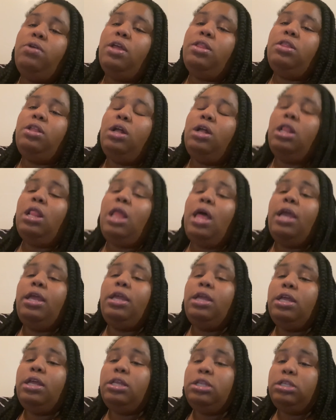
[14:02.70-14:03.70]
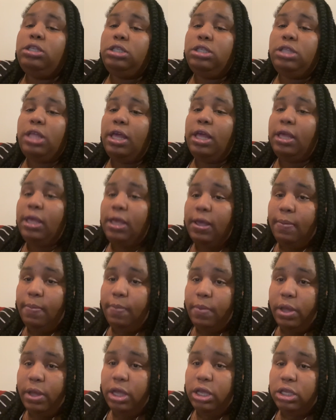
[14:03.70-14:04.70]
the clients, they keep
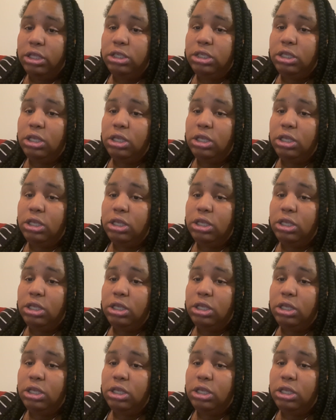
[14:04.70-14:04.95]
us